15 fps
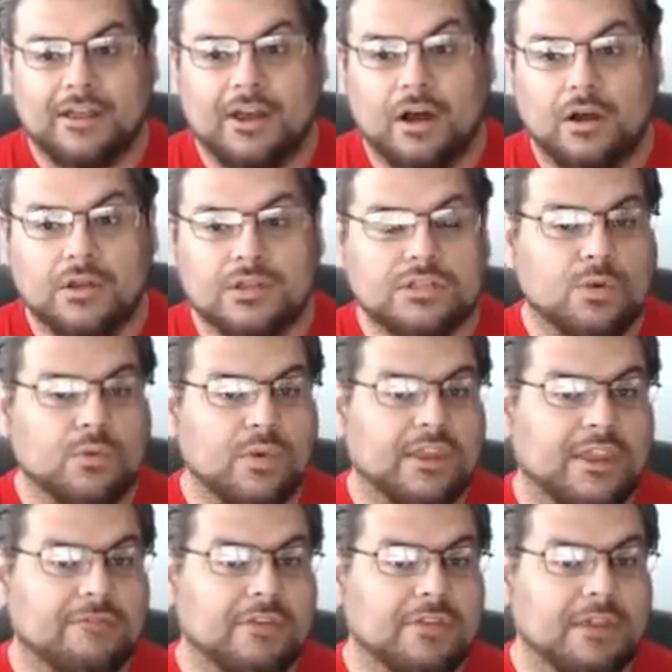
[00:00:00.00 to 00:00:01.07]
also we
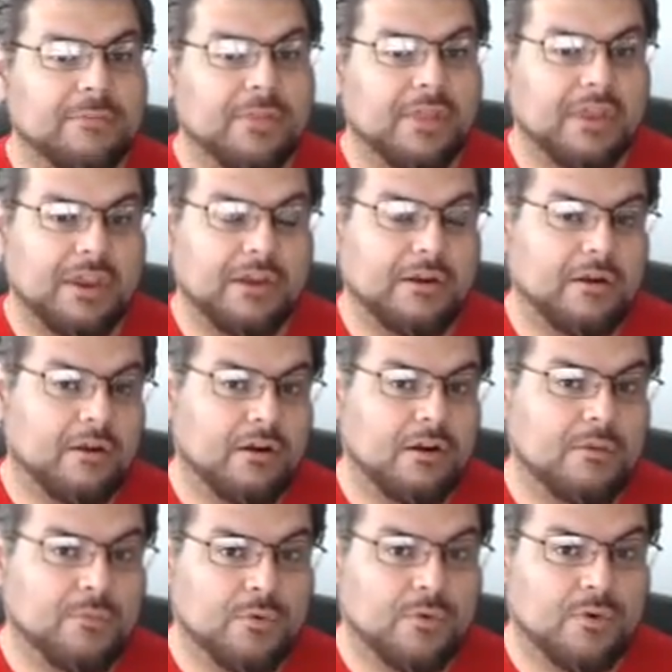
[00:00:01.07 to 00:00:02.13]
give you the ability to earn
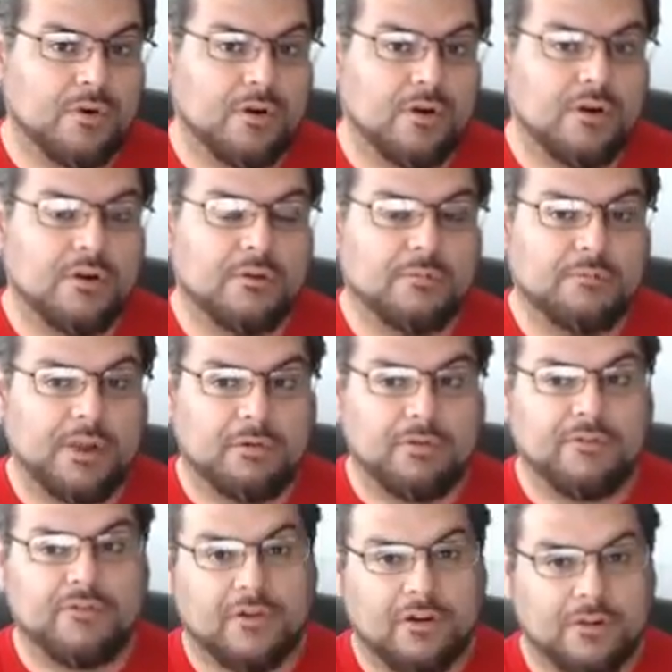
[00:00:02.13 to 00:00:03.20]
more by
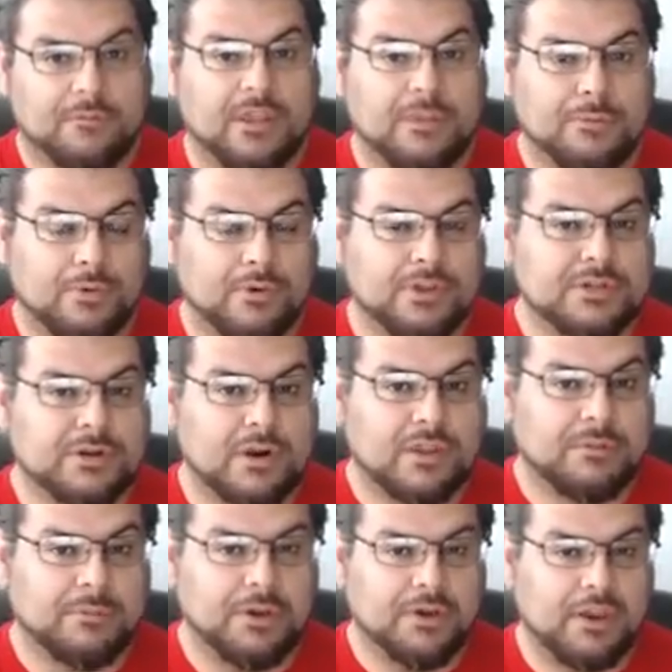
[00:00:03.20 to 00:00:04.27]
referring people into our
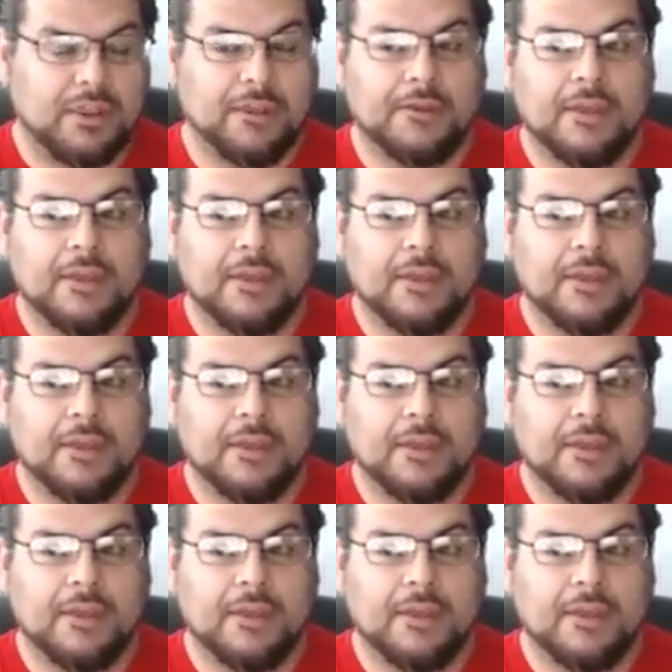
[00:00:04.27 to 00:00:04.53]
community.